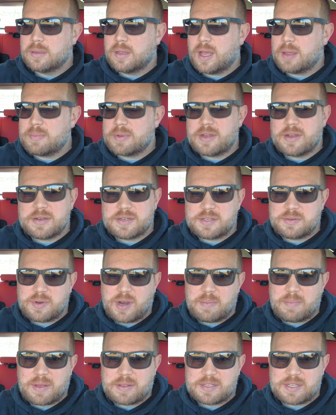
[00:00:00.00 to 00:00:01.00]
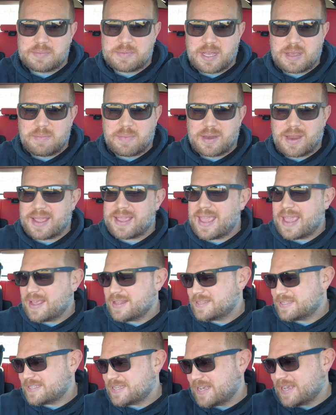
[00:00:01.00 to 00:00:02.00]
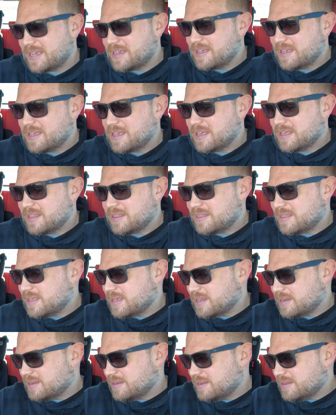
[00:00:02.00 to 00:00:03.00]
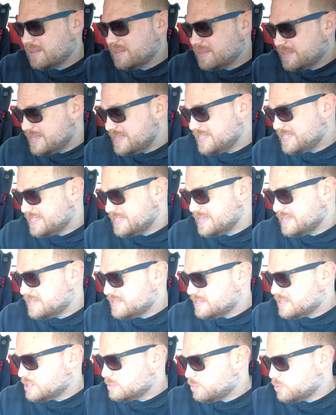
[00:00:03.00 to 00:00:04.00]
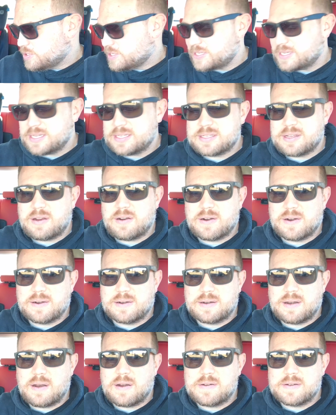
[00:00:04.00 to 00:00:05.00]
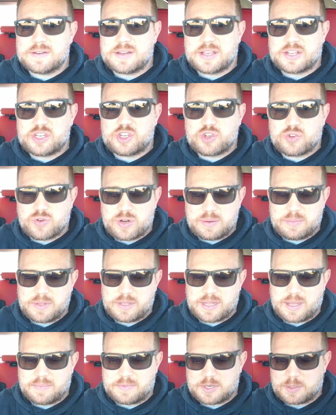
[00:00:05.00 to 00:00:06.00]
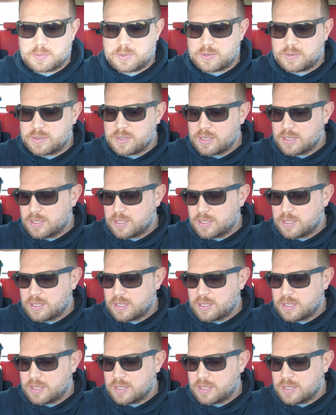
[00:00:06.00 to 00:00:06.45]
I'd be curious to try them out sometime, but I can say that these seats, the sports seats, are extremely comfortable.